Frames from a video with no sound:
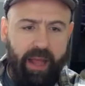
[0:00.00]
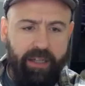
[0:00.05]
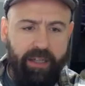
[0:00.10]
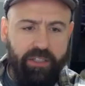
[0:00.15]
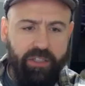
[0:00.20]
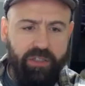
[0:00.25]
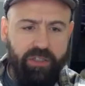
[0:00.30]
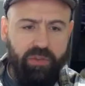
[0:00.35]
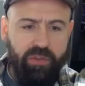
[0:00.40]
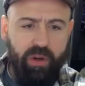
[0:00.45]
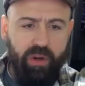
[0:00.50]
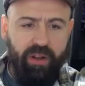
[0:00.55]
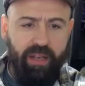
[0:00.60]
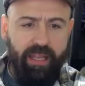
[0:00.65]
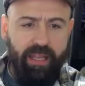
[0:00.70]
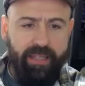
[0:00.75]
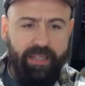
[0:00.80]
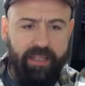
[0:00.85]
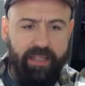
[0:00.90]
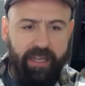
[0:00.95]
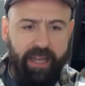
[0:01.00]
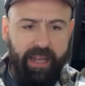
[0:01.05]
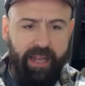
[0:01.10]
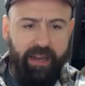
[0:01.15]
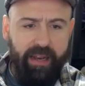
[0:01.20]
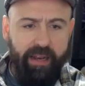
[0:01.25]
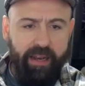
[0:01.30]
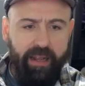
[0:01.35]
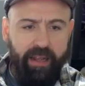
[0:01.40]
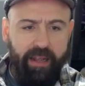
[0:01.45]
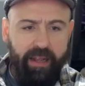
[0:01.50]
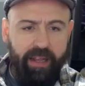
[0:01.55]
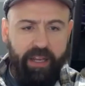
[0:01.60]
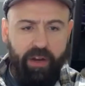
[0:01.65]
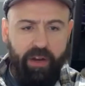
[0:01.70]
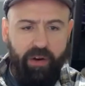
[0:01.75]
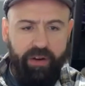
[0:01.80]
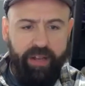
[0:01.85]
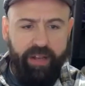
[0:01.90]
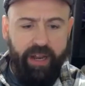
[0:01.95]
just sort of listen in
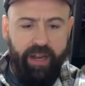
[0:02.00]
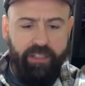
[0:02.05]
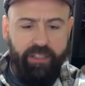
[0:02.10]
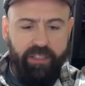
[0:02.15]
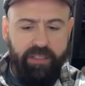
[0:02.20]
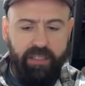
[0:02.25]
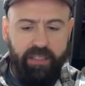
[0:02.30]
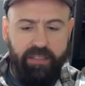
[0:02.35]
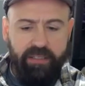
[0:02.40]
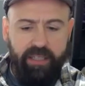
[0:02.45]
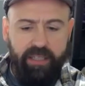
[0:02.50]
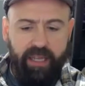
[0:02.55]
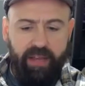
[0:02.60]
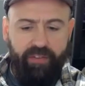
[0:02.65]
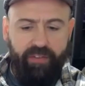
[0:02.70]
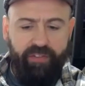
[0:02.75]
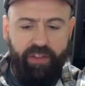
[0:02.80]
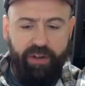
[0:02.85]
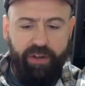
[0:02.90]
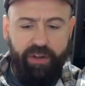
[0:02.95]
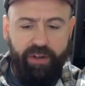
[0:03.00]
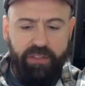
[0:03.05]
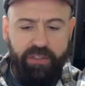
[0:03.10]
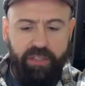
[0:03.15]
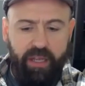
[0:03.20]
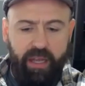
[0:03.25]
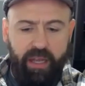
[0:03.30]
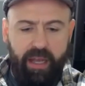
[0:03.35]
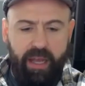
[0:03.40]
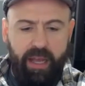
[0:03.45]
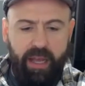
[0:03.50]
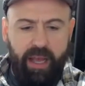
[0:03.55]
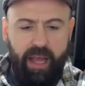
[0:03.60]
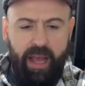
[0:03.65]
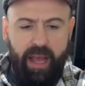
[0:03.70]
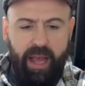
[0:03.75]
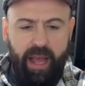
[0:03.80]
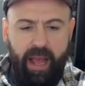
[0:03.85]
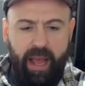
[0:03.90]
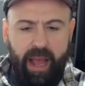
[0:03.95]
here and there just to see if there's
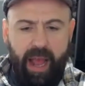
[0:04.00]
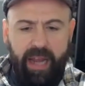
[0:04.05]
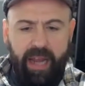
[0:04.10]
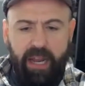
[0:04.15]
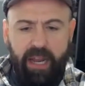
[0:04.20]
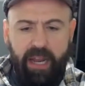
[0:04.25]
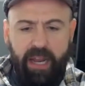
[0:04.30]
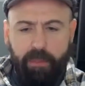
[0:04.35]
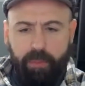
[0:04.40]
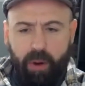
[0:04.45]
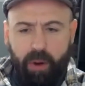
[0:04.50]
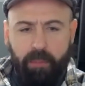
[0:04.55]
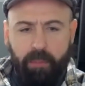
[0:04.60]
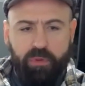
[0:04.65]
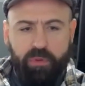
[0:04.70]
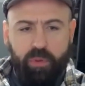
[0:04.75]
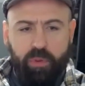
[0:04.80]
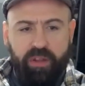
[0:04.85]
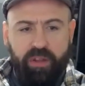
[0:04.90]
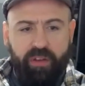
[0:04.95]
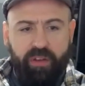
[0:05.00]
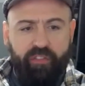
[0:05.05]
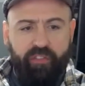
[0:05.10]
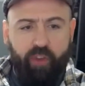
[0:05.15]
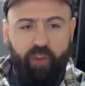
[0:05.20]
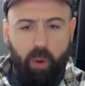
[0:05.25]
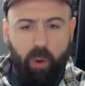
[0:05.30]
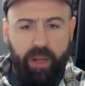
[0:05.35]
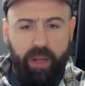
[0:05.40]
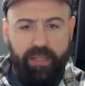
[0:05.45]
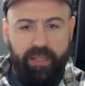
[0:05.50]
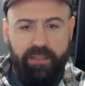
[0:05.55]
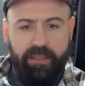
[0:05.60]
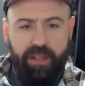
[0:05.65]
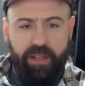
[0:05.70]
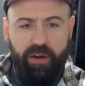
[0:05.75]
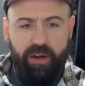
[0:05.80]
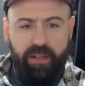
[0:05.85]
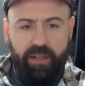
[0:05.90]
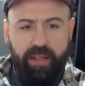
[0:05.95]
any problems with their focus,
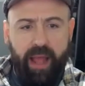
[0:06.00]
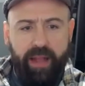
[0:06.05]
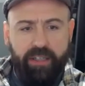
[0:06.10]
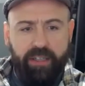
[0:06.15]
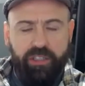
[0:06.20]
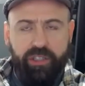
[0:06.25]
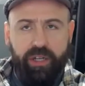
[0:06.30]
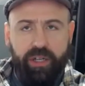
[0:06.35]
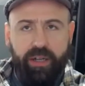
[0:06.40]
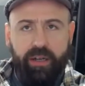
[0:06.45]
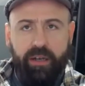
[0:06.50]
their attention,